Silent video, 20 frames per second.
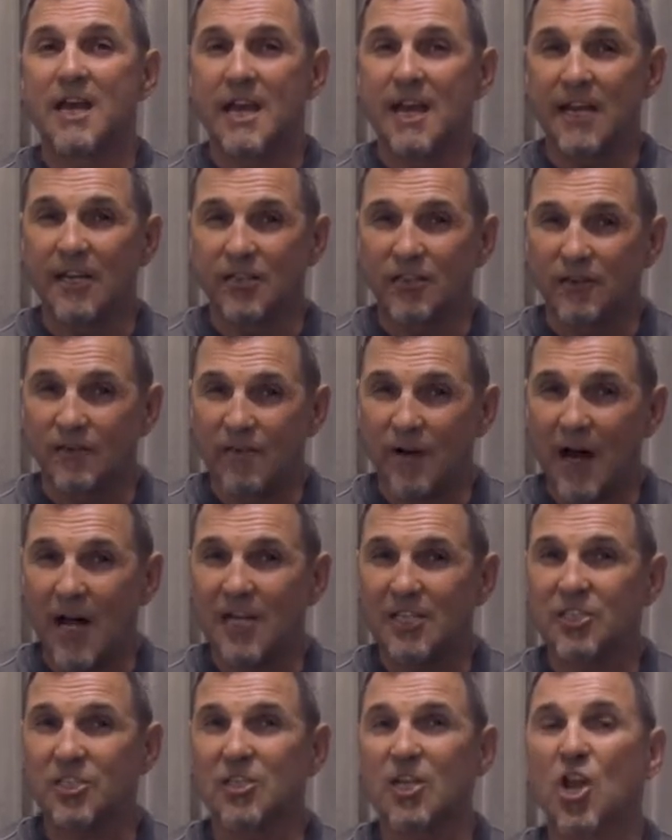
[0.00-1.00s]

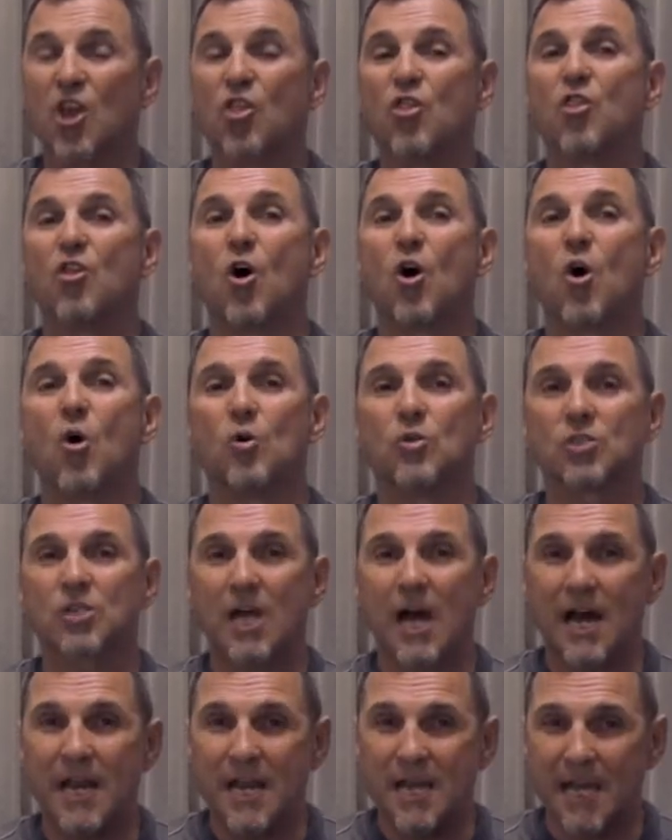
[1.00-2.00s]
InterVarsity, those
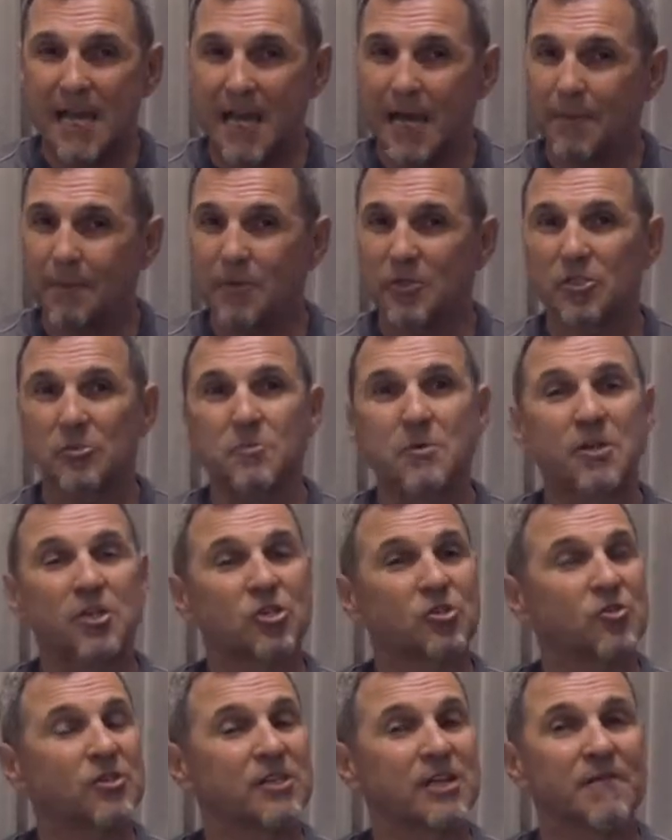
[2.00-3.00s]
kind of campus
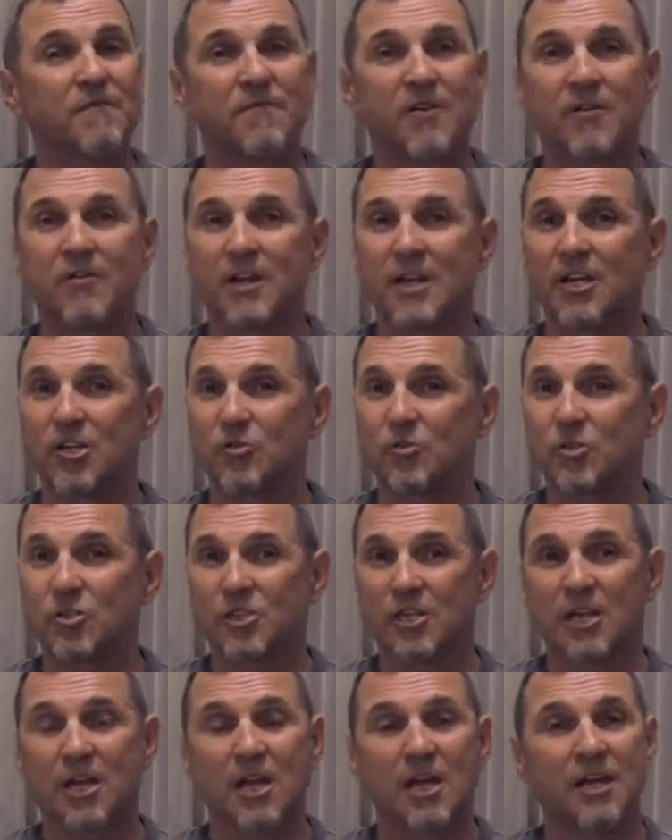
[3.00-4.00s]
ministries I'm very
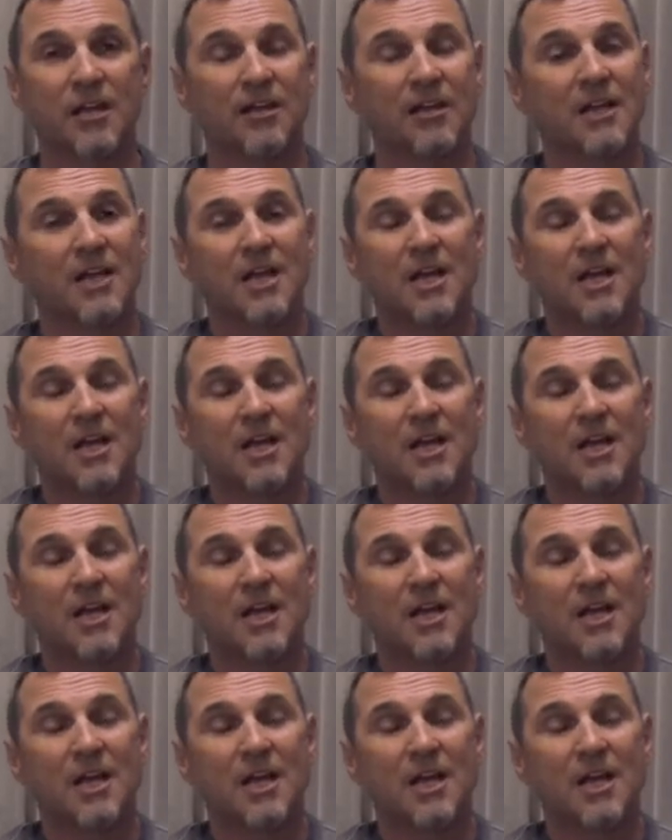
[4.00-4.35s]
interested in.